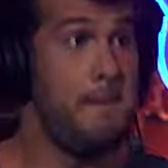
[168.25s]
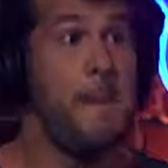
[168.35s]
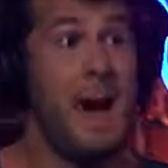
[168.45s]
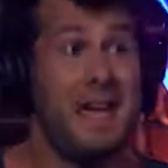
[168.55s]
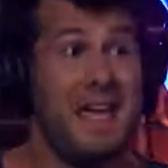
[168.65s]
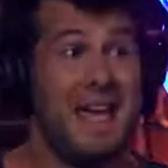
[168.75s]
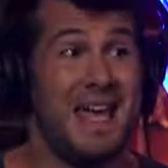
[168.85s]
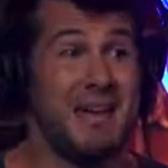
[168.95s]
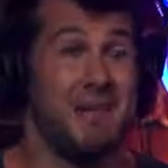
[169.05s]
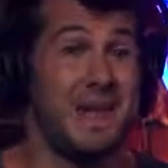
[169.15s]
But
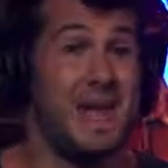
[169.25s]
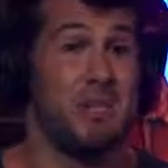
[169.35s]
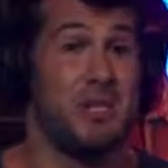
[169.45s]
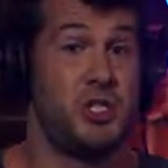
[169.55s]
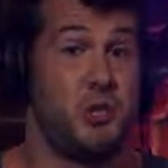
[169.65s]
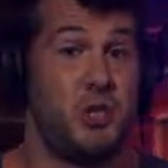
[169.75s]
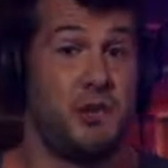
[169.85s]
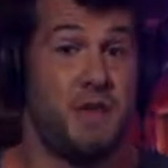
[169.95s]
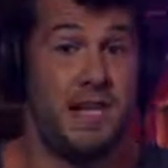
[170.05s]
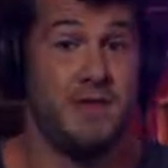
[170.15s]
it may not be super
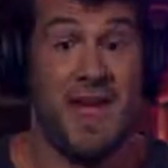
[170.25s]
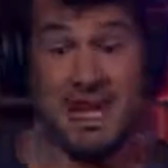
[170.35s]
effective,